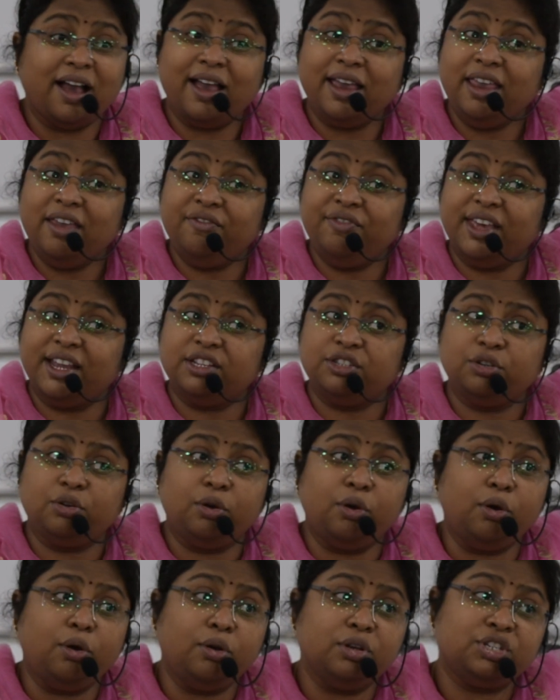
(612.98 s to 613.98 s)
If there is
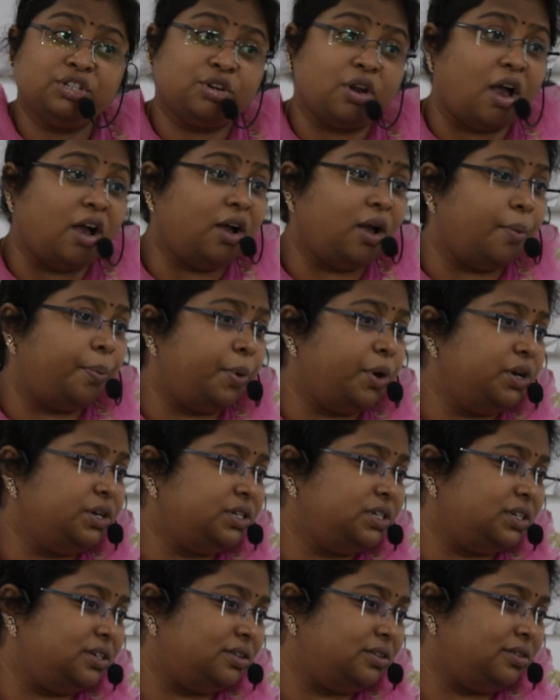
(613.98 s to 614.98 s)
no strong
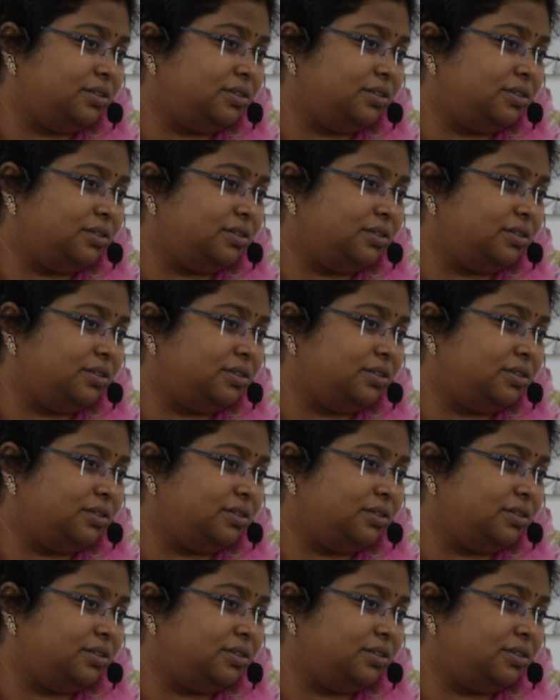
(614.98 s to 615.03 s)
opposition,